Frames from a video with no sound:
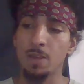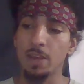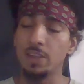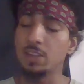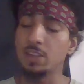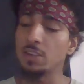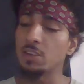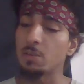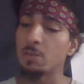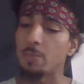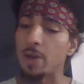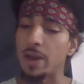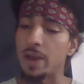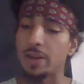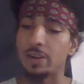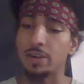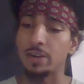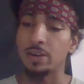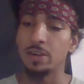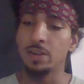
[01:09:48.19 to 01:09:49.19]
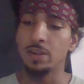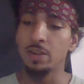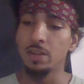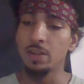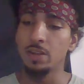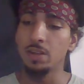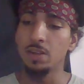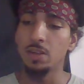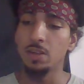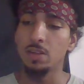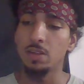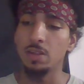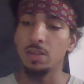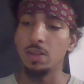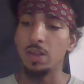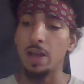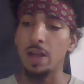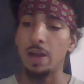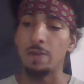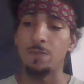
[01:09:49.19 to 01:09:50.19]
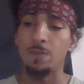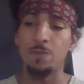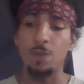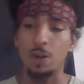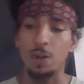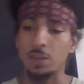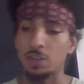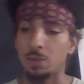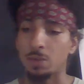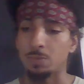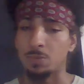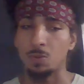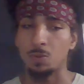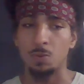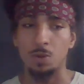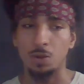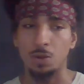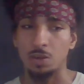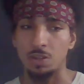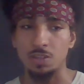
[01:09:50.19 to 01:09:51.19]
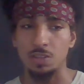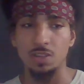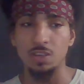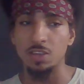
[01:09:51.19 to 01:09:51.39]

It doesn't matter how fucked up the world is.